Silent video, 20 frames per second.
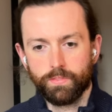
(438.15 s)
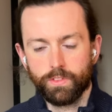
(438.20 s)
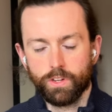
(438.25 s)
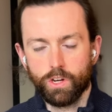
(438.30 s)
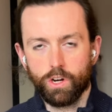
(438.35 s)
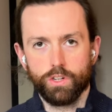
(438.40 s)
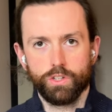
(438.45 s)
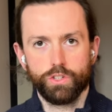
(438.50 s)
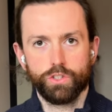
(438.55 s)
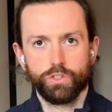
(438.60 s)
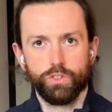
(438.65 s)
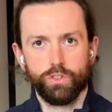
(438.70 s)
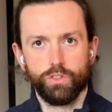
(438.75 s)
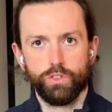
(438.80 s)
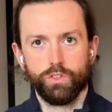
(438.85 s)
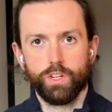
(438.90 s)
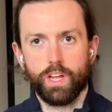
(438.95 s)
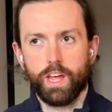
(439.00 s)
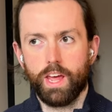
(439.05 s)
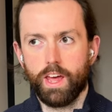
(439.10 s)

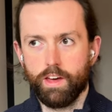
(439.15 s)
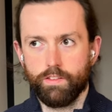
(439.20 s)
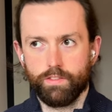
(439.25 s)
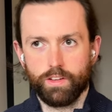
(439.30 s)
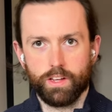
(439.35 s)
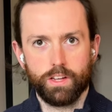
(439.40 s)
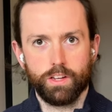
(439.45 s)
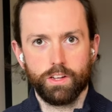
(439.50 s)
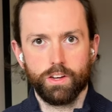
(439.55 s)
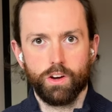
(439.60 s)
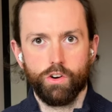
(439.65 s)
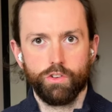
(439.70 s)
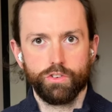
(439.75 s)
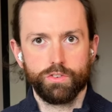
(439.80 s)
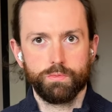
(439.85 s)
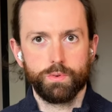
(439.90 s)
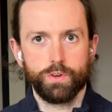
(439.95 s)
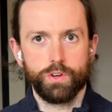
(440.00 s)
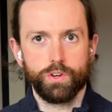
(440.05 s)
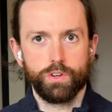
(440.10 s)
hustle heavy
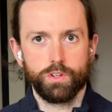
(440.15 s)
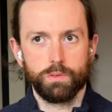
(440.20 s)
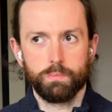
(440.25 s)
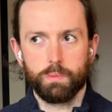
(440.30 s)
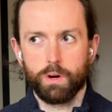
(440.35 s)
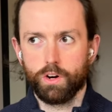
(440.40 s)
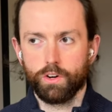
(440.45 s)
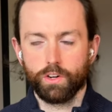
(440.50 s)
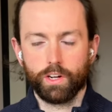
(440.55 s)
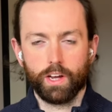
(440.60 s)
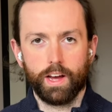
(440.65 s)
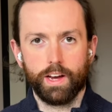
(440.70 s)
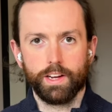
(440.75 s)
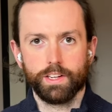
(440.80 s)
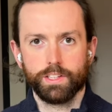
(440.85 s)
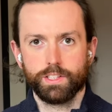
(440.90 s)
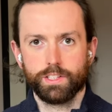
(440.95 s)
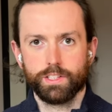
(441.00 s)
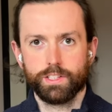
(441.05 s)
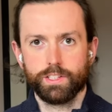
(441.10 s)
entrepreneur
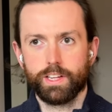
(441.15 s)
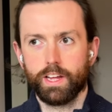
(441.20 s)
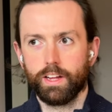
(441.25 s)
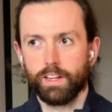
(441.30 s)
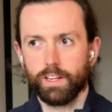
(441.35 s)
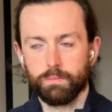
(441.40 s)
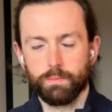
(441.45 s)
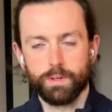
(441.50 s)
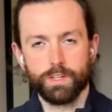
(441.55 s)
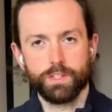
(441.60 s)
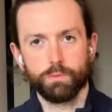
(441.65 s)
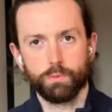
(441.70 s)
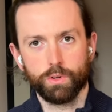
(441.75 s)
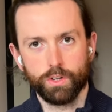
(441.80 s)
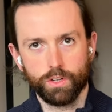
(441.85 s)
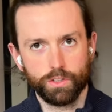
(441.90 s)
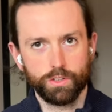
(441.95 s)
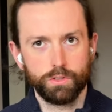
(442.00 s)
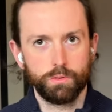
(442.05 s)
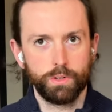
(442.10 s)
podcasts telling me to
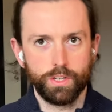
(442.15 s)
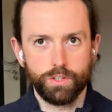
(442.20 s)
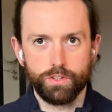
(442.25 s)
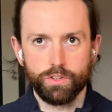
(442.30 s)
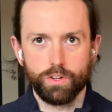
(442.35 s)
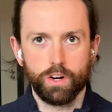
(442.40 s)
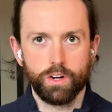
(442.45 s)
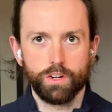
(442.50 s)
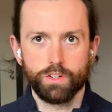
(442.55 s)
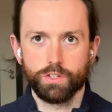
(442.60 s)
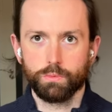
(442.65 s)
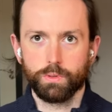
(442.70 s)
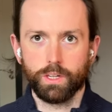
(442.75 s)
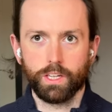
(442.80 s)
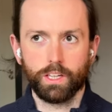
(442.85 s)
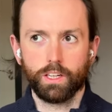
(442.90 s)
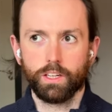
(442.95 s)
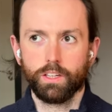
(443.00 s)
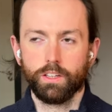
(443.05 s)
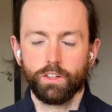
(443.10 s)
work 22 hours a
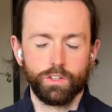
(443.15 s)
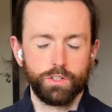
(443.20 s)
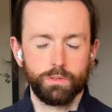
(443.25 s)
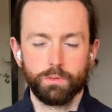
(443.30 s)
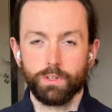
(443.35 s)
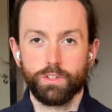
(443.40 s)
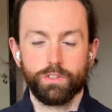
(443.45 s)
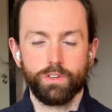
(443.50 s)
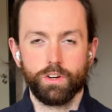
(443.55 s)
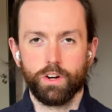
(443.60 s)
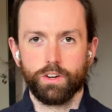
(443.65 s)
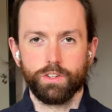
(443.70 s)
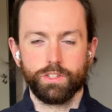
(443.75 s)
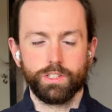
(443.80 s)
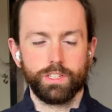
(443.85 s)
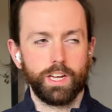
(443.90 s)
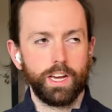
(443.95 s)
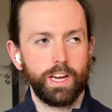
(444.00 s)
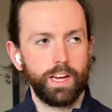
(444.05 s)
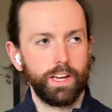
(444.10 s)
week or 22 hours a
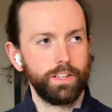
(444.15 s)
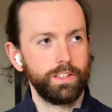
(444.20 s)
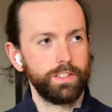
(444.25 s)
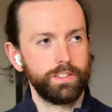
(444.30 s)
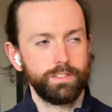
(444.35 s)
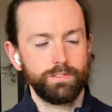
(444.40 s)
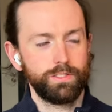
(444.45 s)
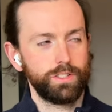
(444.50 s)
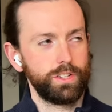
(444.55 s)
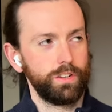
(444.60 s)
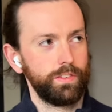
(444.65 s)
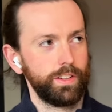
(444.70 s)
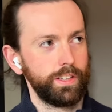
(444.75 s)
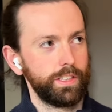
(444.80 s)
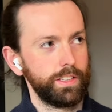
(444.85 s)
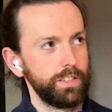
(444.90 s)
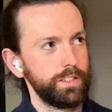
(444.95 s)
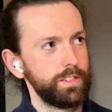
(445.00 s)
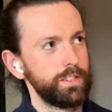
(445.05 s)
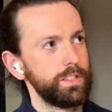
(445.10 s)
day and stuff like
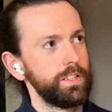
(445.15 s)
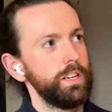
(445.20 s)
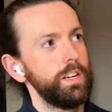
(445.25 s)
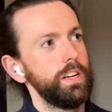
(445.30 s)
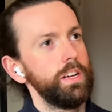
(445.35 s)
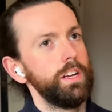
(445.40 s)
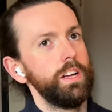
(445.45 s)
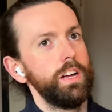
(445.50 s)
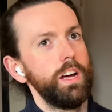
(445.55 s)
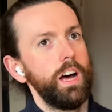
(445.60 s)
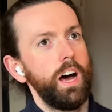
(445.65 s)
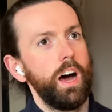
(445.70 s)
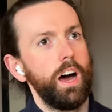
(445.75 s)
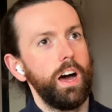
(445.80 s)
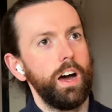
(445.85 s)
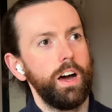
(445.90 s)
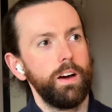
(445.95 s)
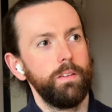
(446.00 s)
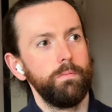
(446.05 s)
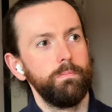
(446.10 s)
this.
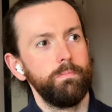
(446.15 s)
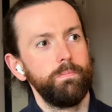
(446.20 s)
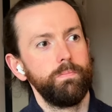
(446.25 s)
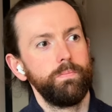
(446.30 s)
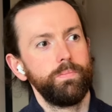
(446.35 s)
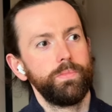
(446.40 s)
I